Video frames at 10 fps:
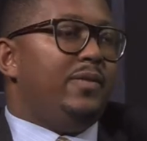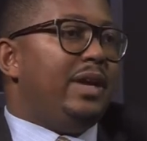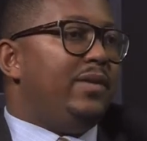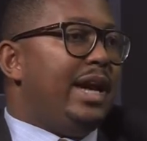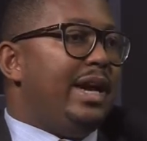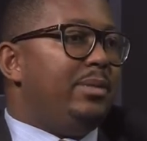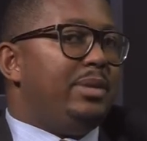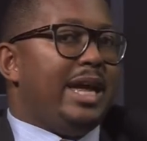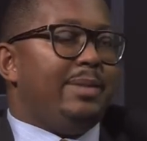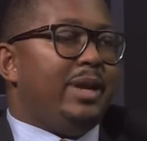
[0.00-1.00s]
We've never had a
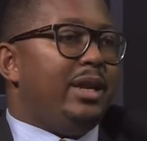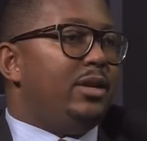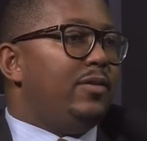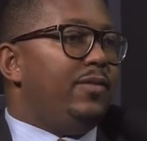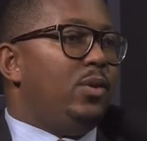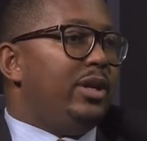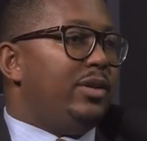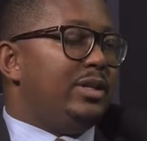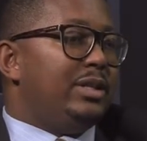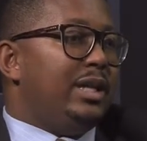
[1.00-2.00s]
black man under
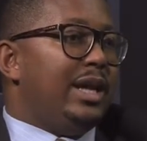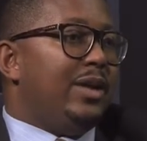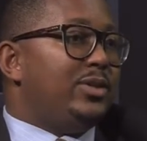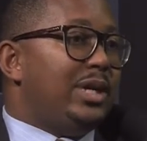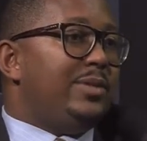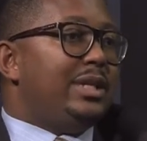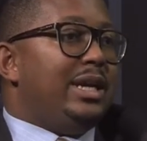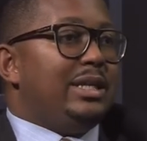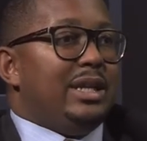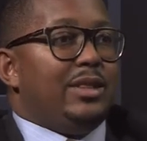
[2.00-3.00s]
40 on the city council, and I was
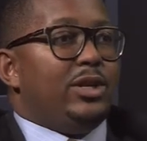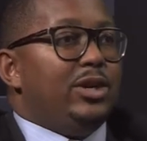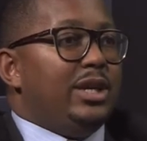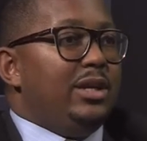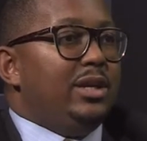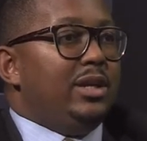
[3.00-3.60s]
elected at 30. Mm-hmm.